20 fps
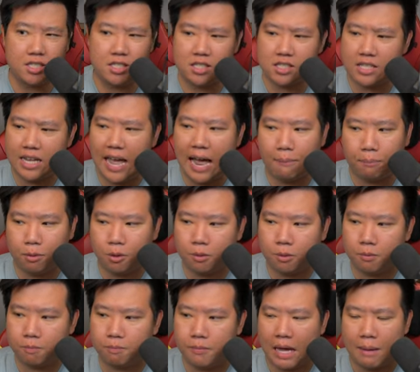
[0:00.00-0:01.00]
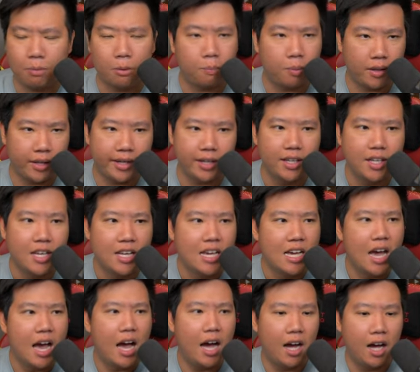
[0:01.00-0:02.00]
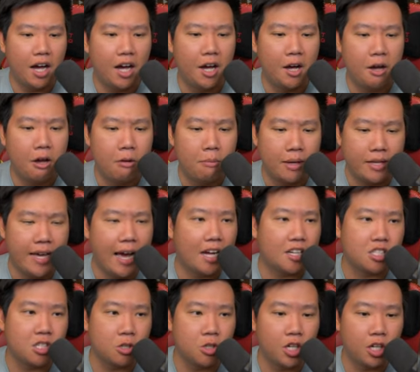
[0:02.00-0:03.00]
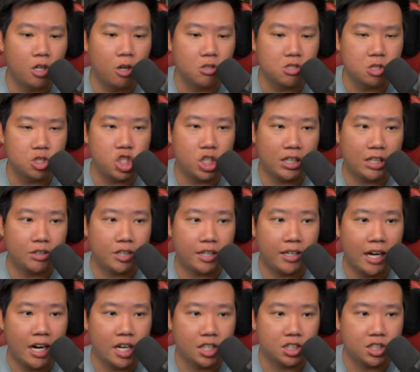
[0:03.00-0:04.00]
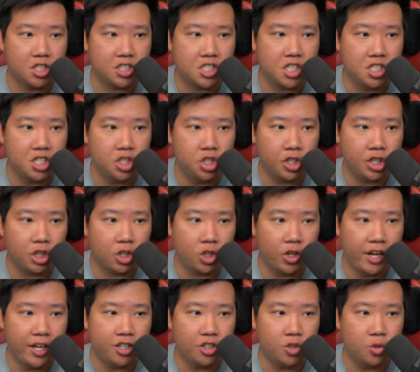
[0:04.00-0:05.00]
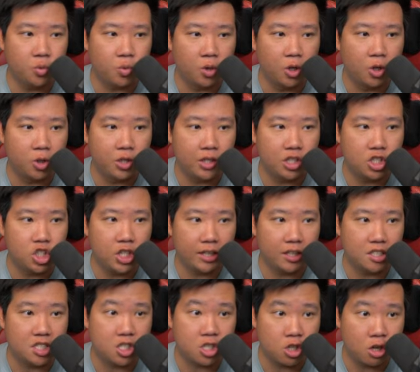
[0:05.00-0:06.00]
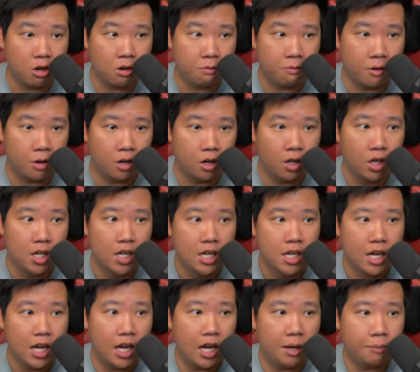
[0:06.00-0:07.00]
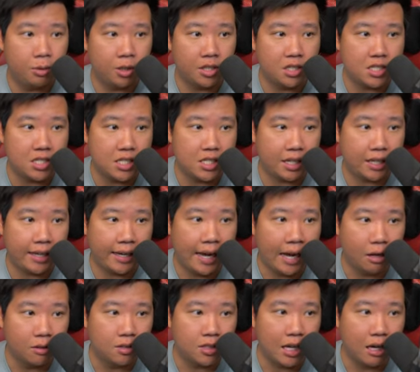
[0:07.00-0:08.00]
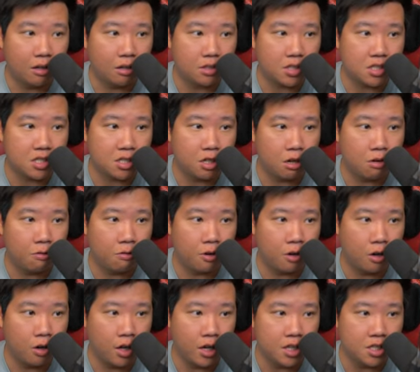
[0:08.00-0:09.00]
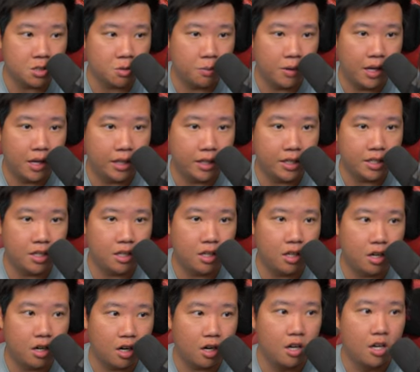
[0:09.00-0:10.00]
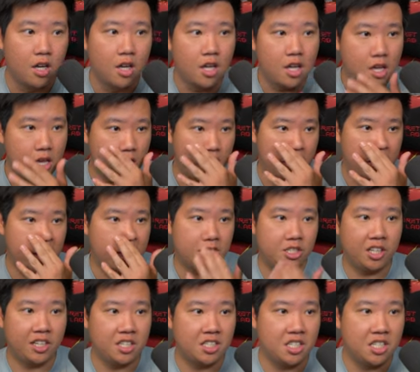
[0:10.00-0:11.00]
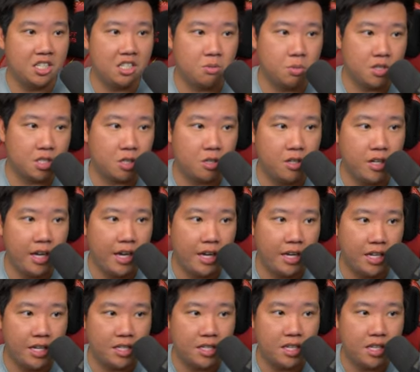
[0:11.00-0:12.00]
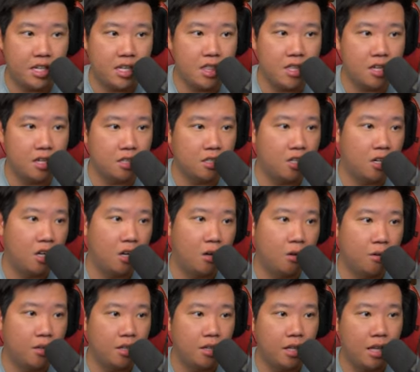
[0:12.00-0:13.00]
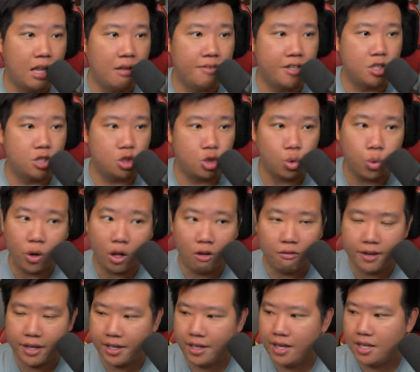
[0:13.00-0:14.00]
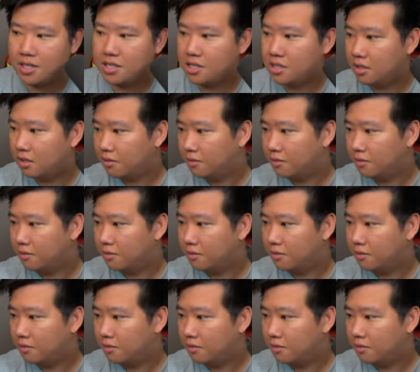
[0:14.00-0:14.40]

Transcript: this is Apple Play. But yeah, so you can also check out the characters in here. You can create new role. You can check the server. You can see the countdown of the server as well in here. As you can see, this was created in, you know, 1112, I guess,